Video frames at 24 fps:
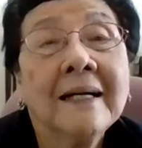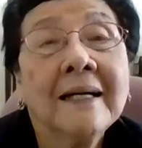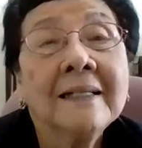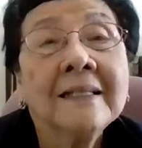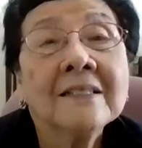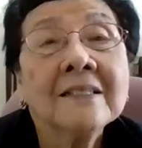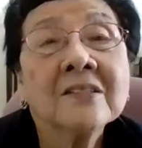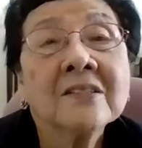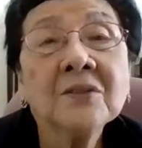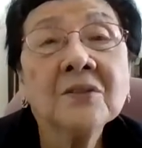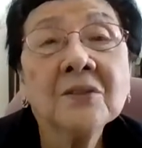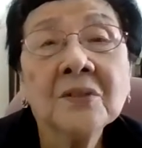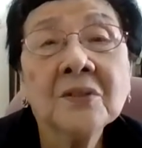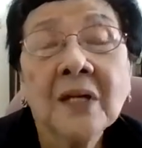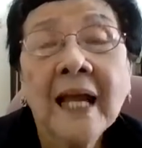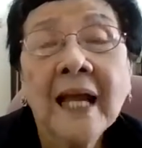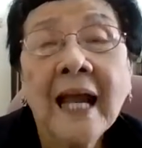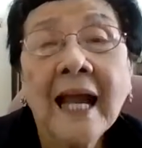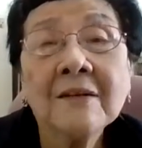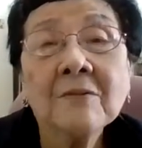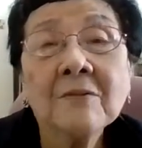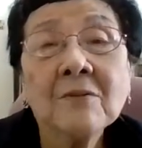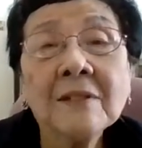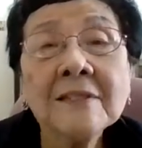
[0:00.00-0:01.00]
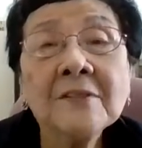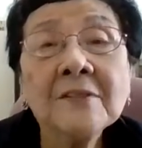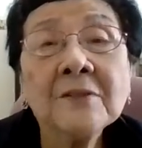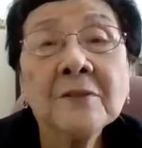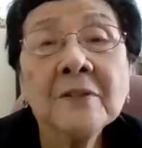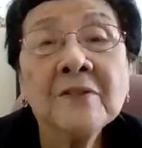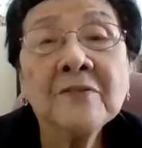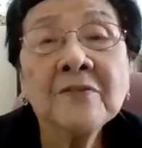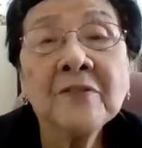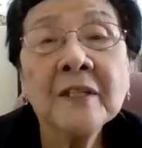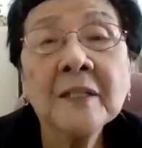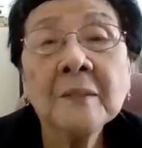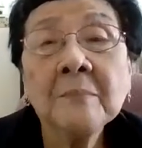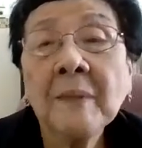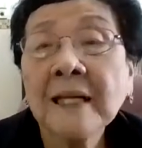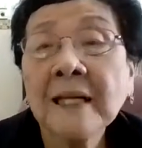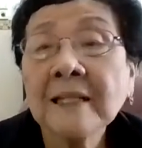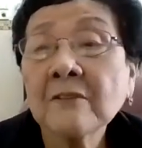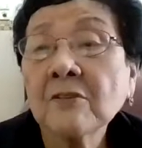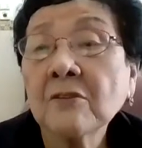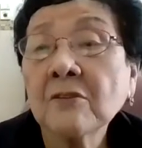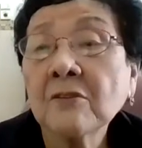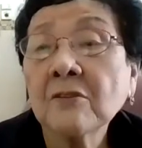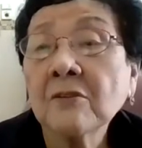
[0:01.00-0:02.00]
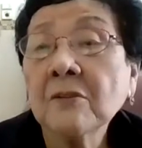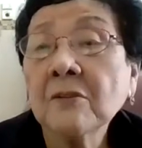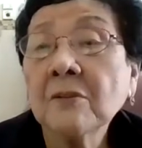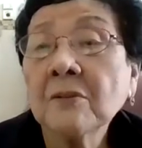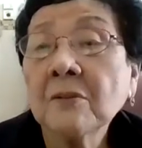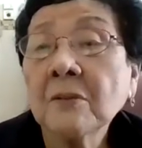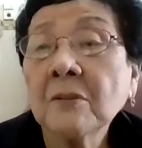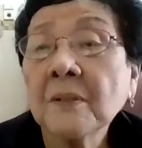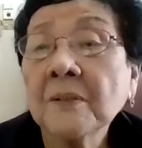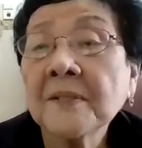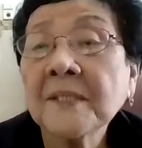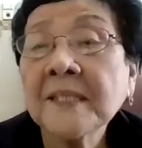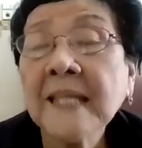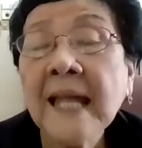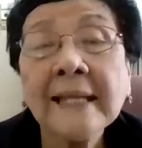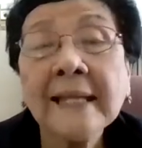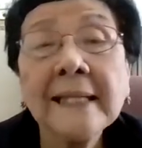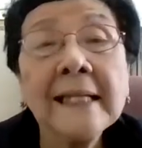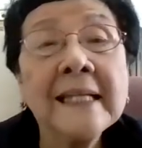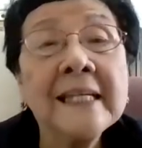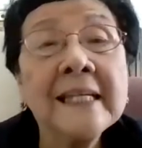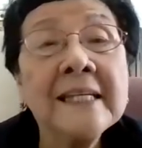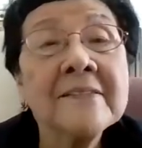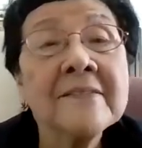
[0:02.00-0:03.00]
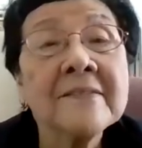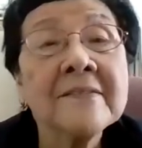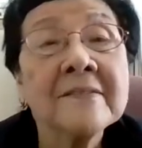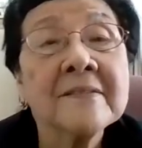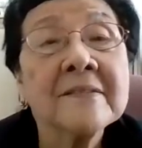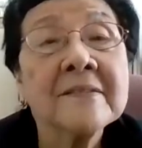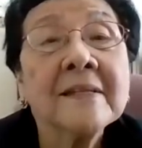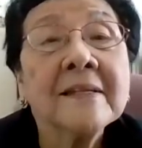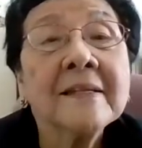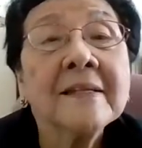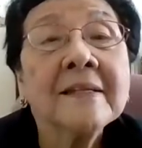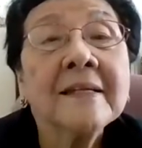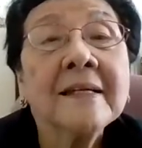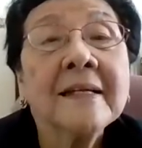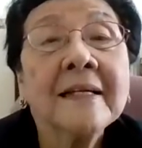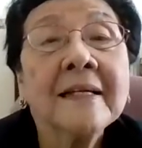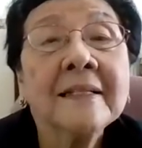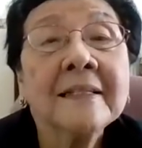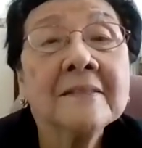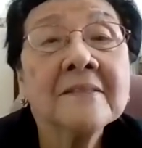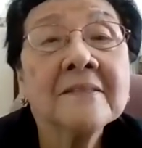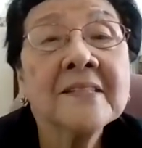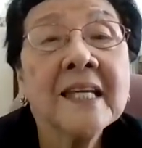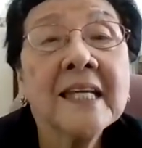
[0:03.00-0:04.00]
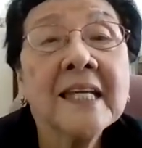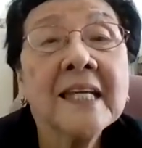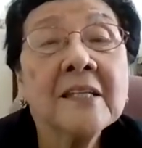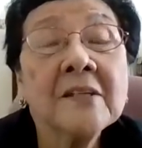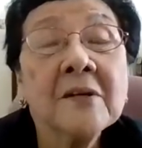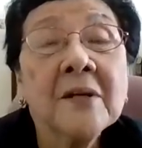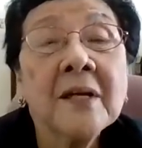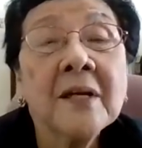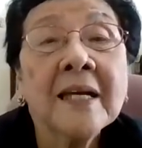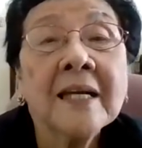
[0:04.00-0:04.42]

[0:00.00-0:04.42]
So I want to refer back to Stan Lee's say,